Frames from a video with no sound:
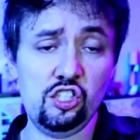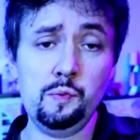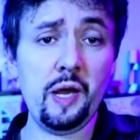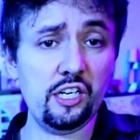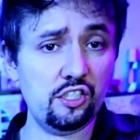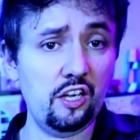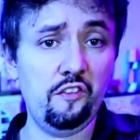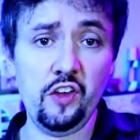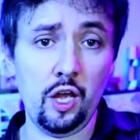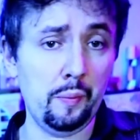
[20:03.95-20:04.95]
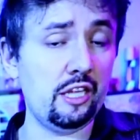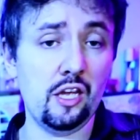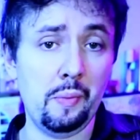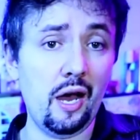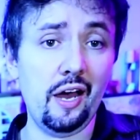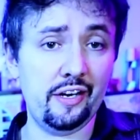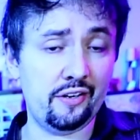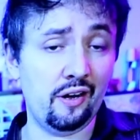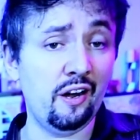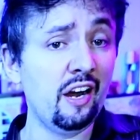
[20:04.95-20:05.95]
especially filming the
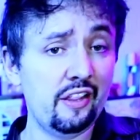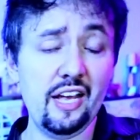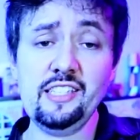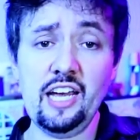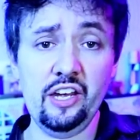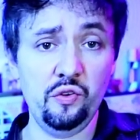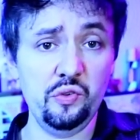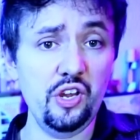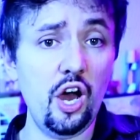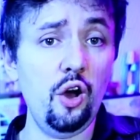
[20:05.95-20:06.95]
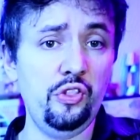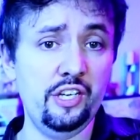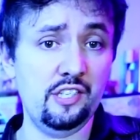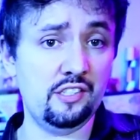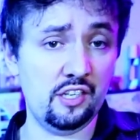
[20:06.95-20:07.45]
monitor. That's how you know this is